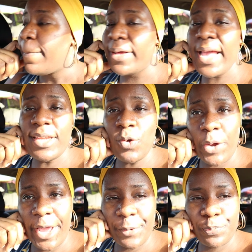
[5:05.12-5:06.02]
But
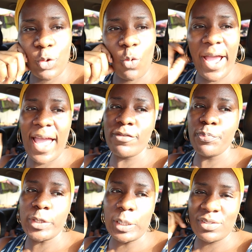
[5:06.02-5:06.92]
anyway, why I
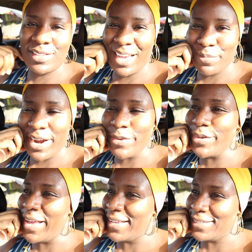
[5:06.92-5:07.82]
even picked up this camera,
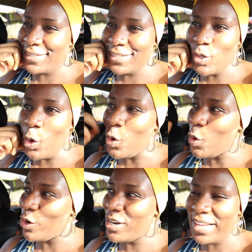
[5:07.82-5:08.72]
you guys, this whole
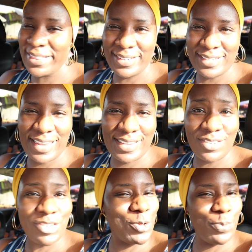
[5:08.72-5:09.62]
corona thing is like,
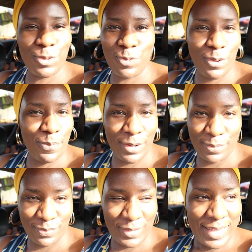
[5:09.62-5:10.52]
it's rich people's
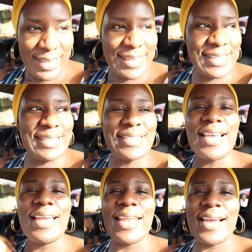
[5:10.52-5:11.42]
problem. It is
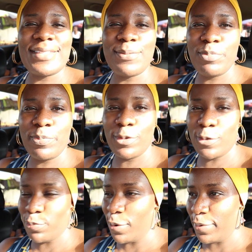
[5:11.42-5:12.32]
enlightened
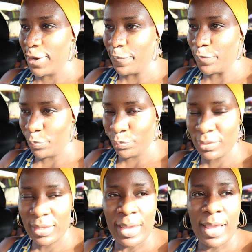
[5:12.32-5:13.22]
people's problem.
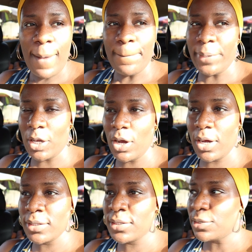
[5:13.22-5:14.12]

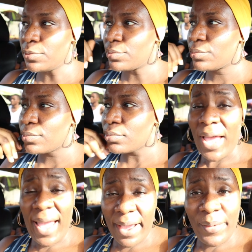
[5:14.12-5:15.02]
Because
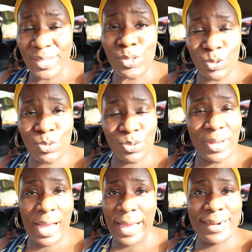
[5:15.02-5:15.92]
where I went to
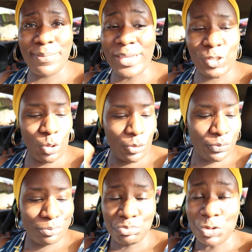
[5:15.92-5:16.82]
go and carry my
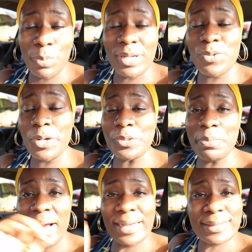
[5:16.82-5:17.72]
stuff, nobody was
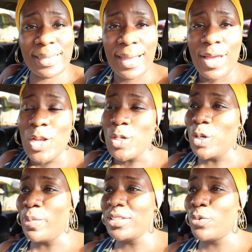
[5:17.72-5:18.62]
with mask,
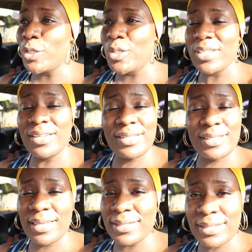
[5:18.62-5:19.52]
nobody was social
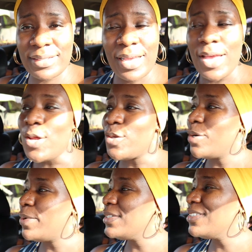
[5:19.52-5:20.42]
distancing,
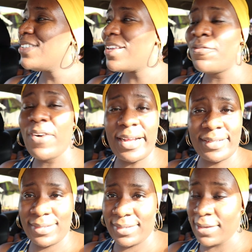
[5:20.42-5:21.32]
nobody, in
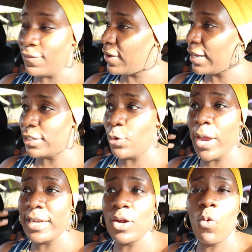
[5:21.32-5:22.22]
fact, they
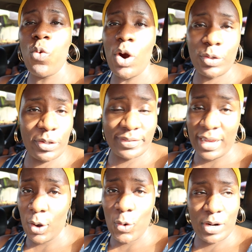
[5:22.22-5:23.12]
were in a world of
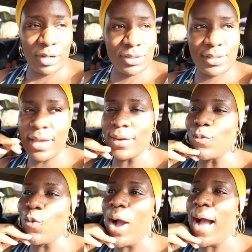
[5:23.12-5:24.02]
their own. I was just like,
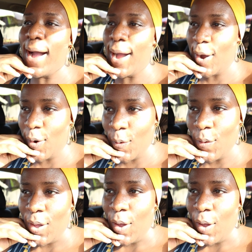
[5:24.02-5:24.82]
wow.